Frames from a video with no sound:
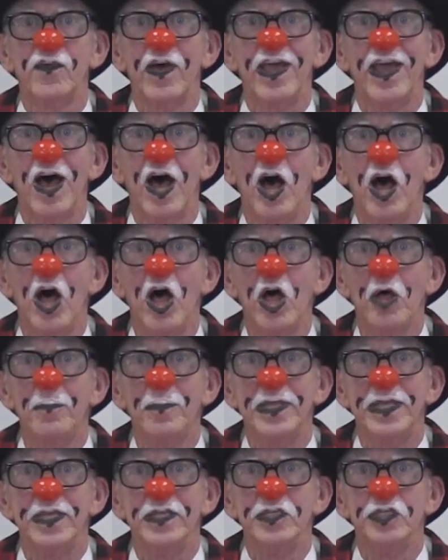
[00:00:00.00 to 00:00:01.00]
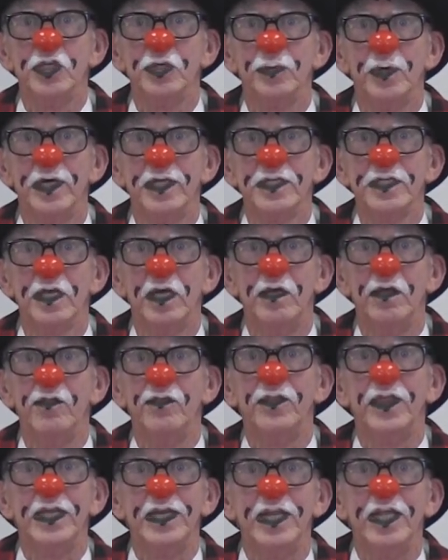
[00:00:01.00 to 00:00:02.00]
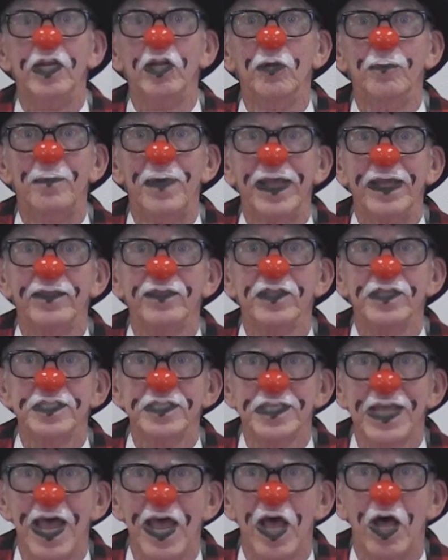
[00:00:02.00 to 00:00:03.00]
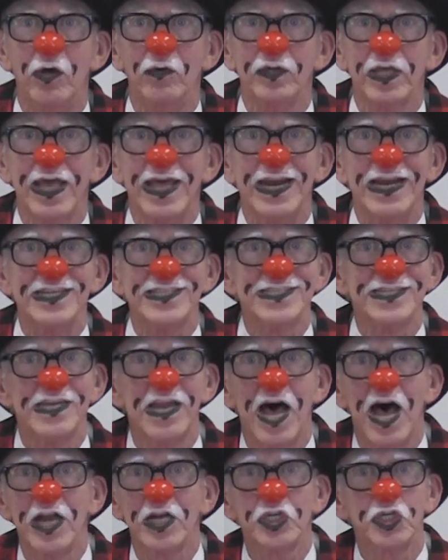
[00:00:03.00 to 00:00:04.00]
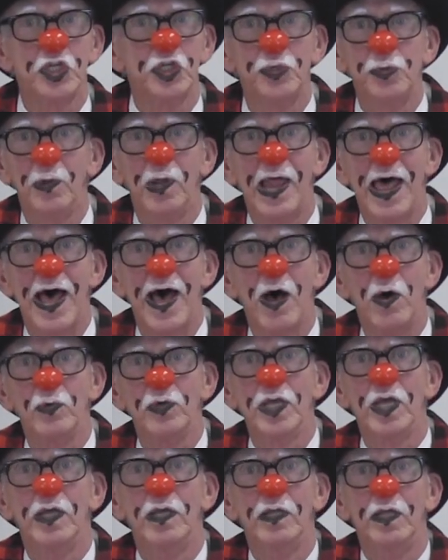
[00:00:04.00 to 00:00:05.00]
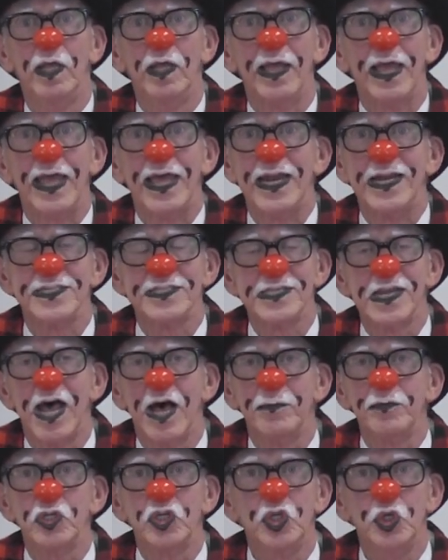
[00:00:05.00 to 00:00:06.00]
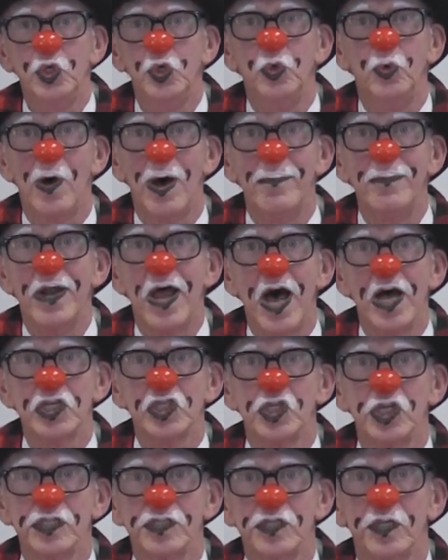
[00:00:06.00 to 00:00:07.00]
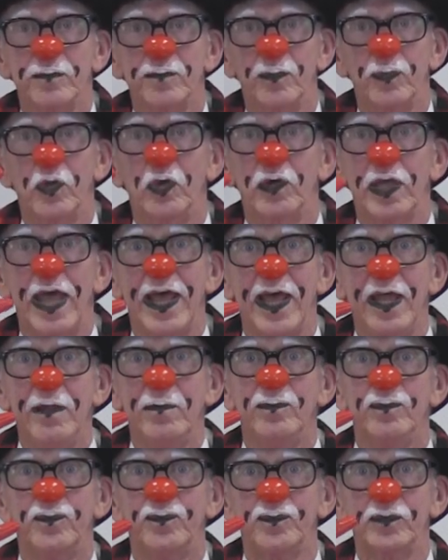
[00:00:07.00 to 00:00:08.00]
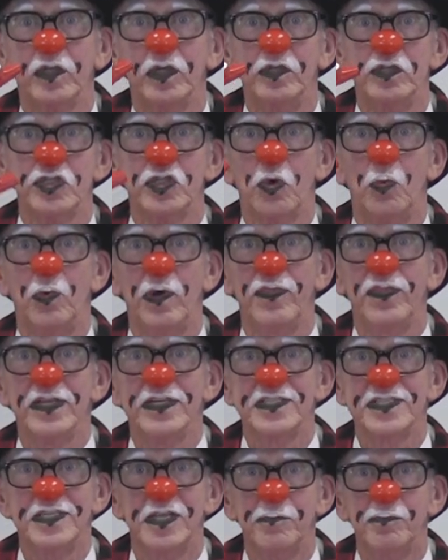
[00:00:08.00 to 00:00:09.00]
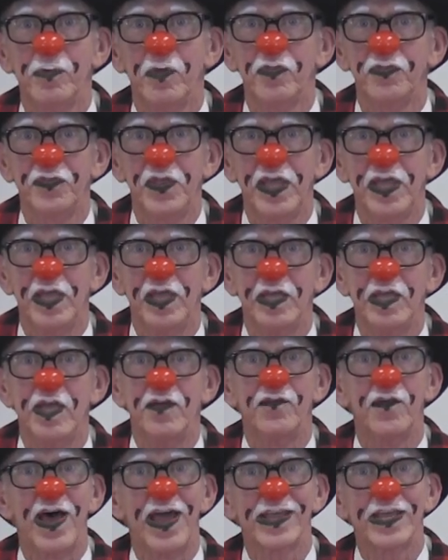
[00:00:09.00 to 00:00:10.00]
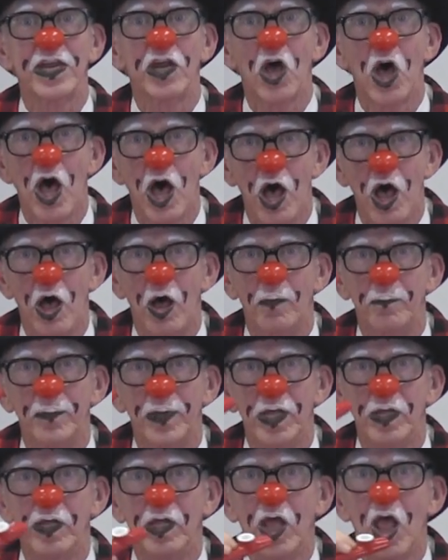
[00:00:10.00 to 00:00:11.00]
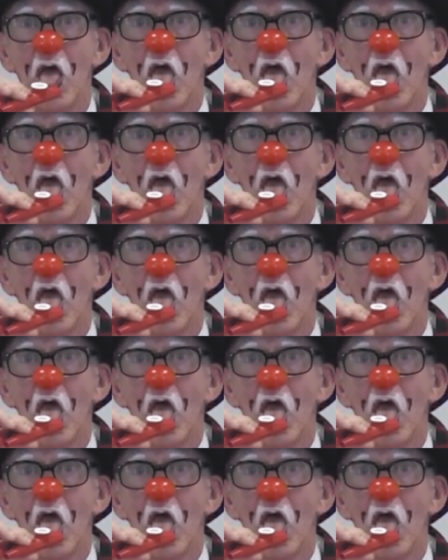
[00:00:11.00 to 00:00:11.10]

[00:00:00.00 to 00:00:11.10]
I hum into it, then it'll make the sound. And it's not too loud, and it's not too obnoxious, okay? So with this simple thing, if I can hum,